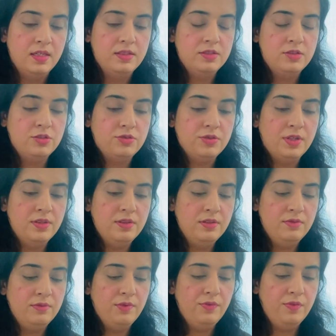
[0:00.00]

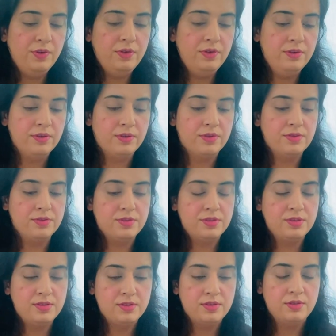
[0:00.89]
Strength in
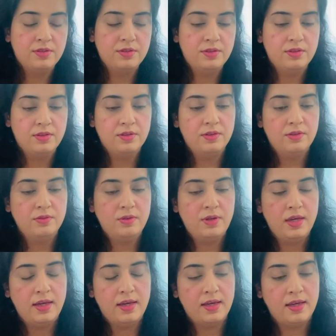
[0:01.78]
reverse.
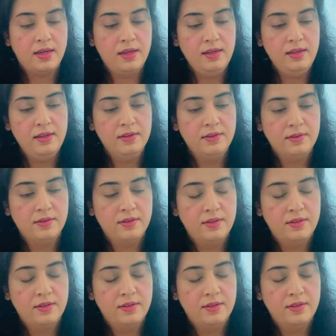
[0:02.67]
Okay.